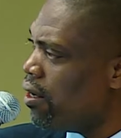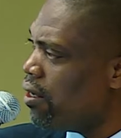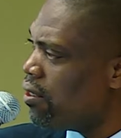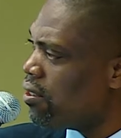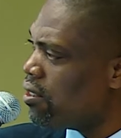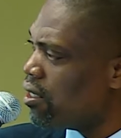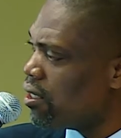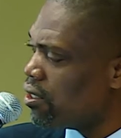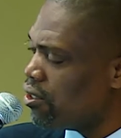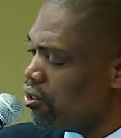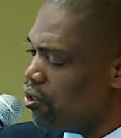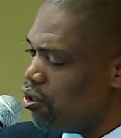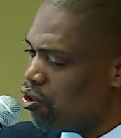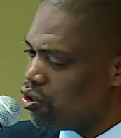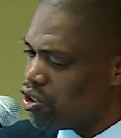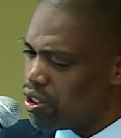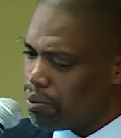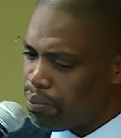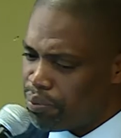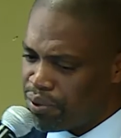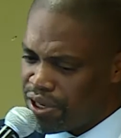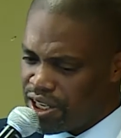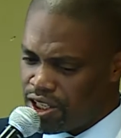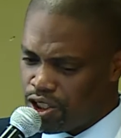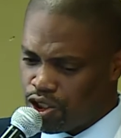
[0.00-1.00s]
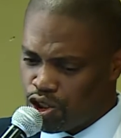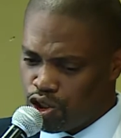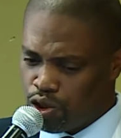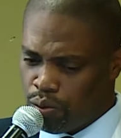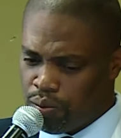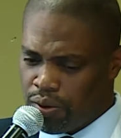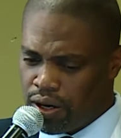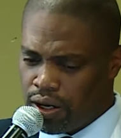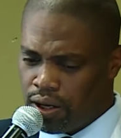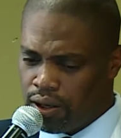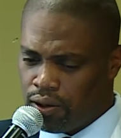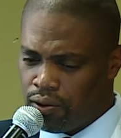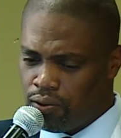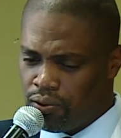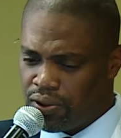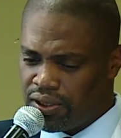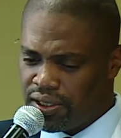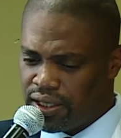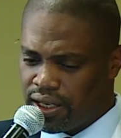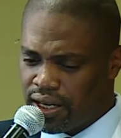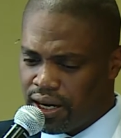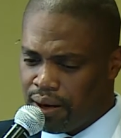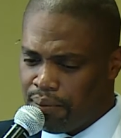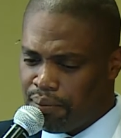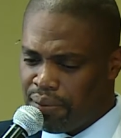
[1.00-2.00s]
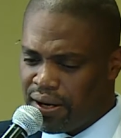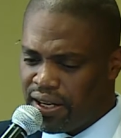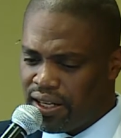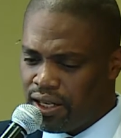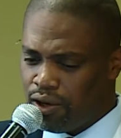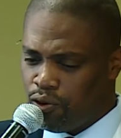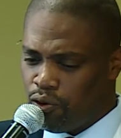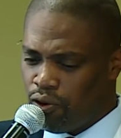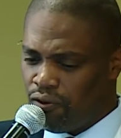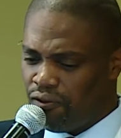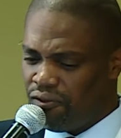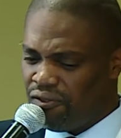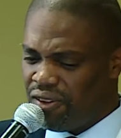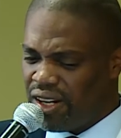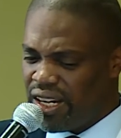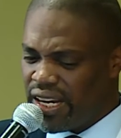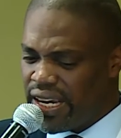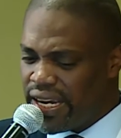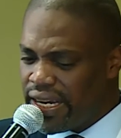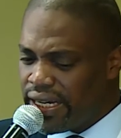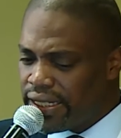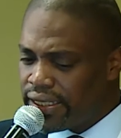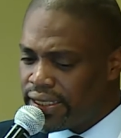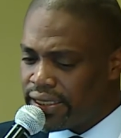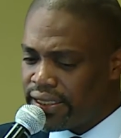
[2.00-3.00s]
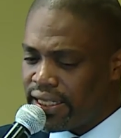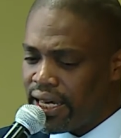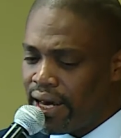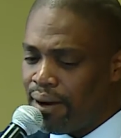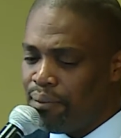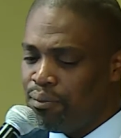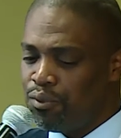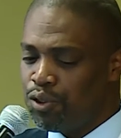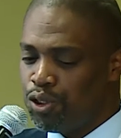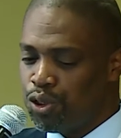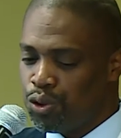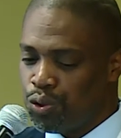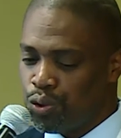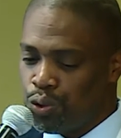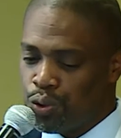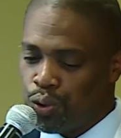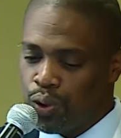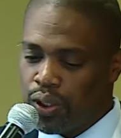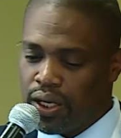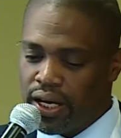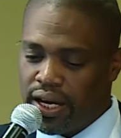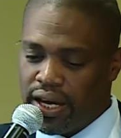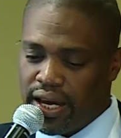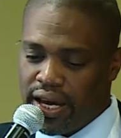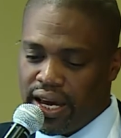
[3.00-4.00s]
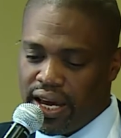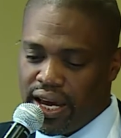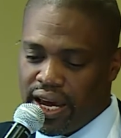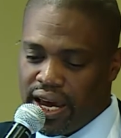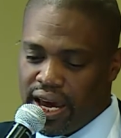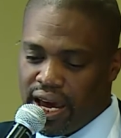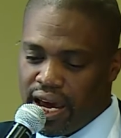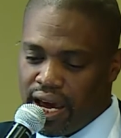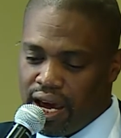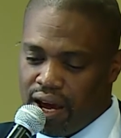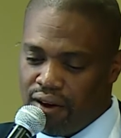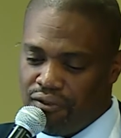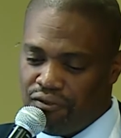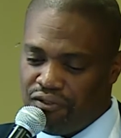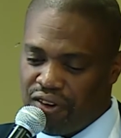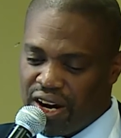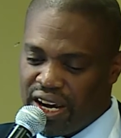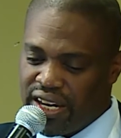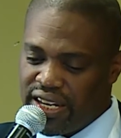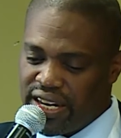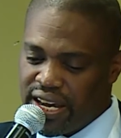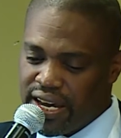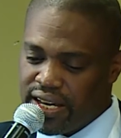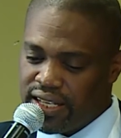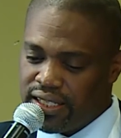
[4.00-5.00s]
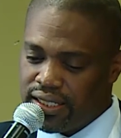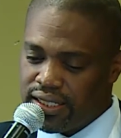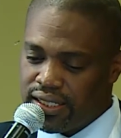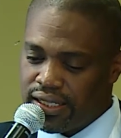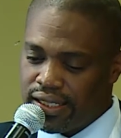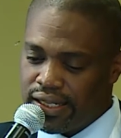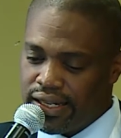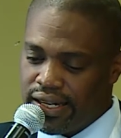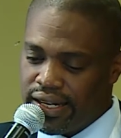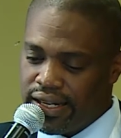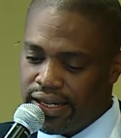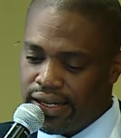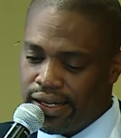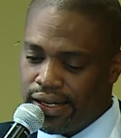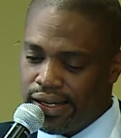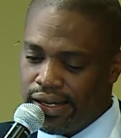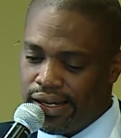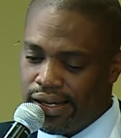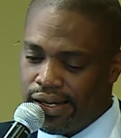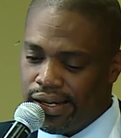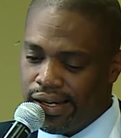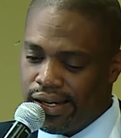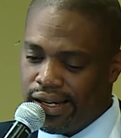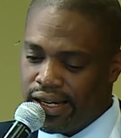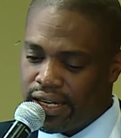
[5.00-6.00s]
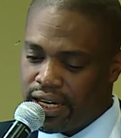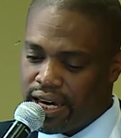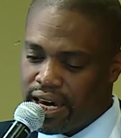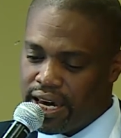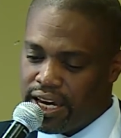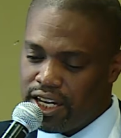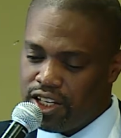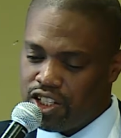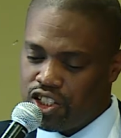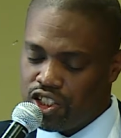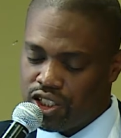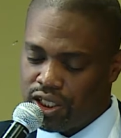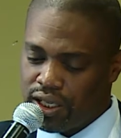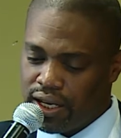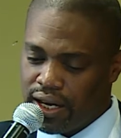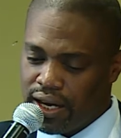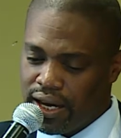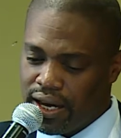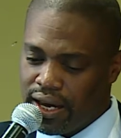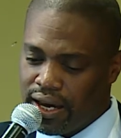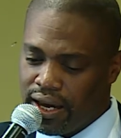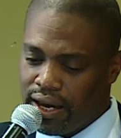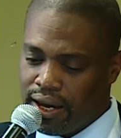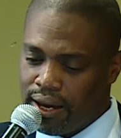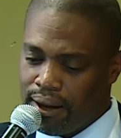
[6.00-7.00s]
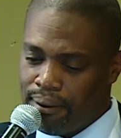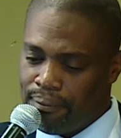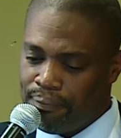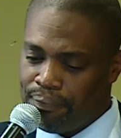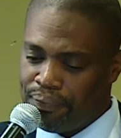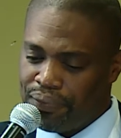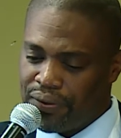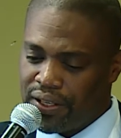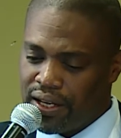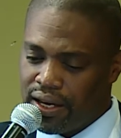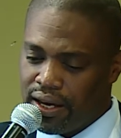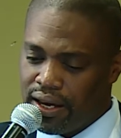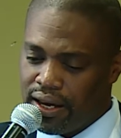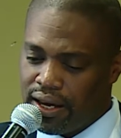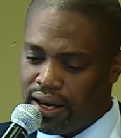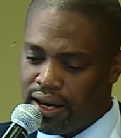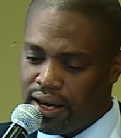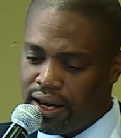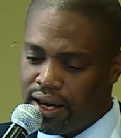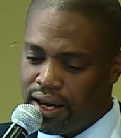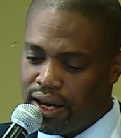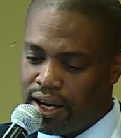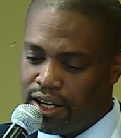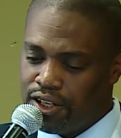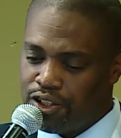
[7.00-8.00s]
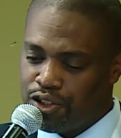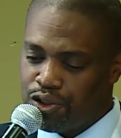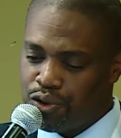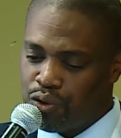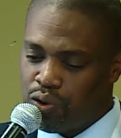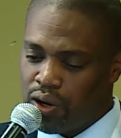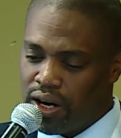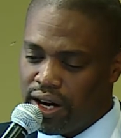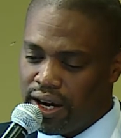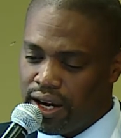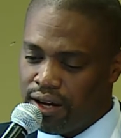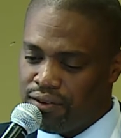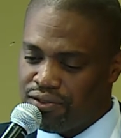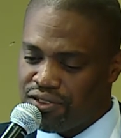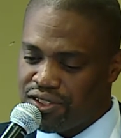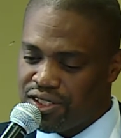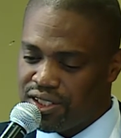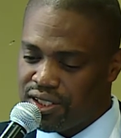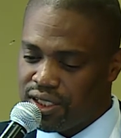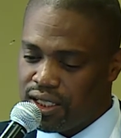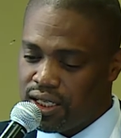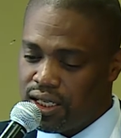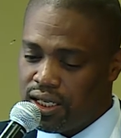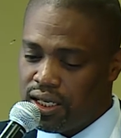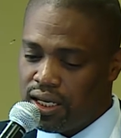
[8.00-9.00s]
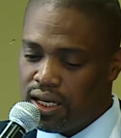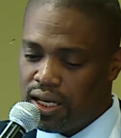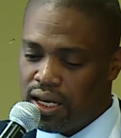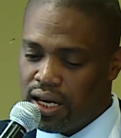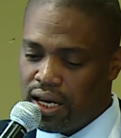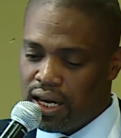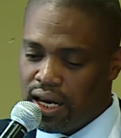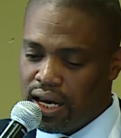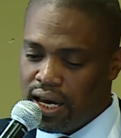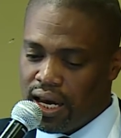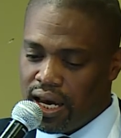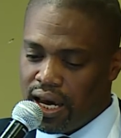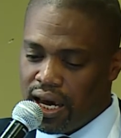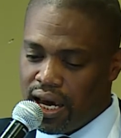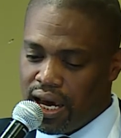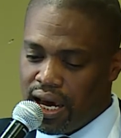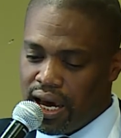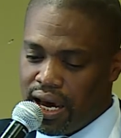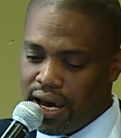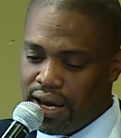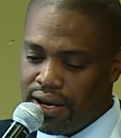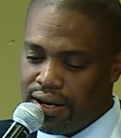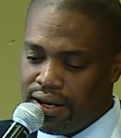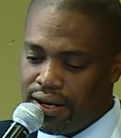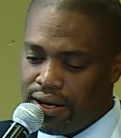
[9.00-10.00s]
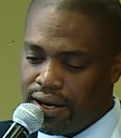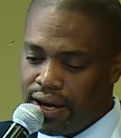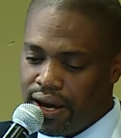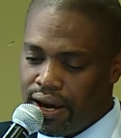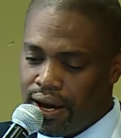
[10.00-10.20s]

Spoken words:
technology brainstorming with the company. We've linked them to a finance leakage through IFC, and